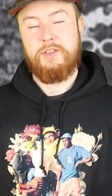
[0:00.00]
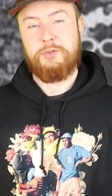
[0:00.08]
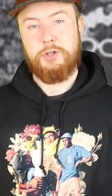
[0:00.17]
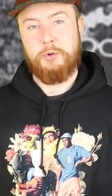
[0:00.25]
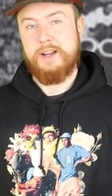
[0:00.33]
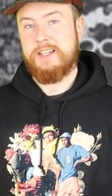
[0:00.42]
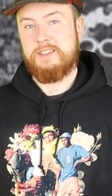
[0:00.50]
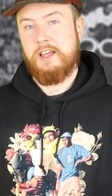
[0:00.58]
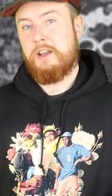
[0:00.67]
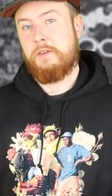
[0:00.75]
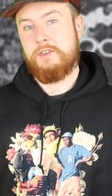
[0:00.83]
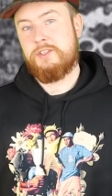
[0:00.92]
The true
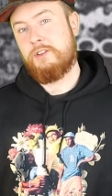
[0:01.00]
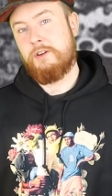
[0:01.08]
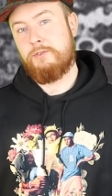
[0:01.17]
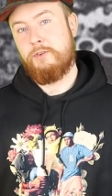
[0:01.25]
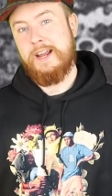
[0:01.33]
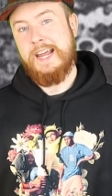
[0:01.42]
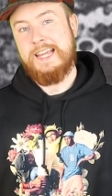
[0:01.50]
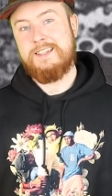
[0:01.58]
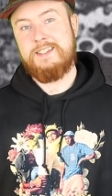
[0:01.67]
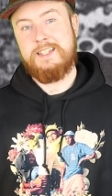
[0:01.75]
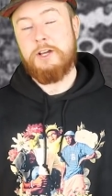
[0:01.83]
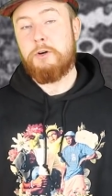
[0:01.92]
extent of the suffering is
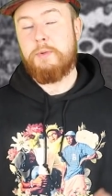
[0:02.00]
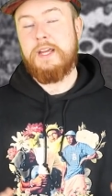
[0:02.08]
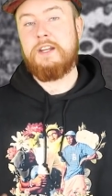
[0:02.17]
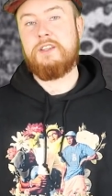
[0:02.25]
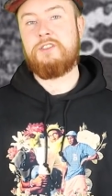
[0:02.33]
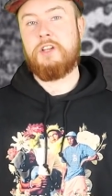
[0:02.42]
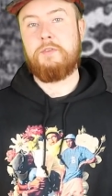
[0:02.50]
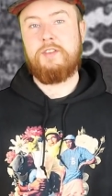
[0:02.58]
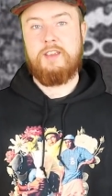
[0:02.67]
still being discovered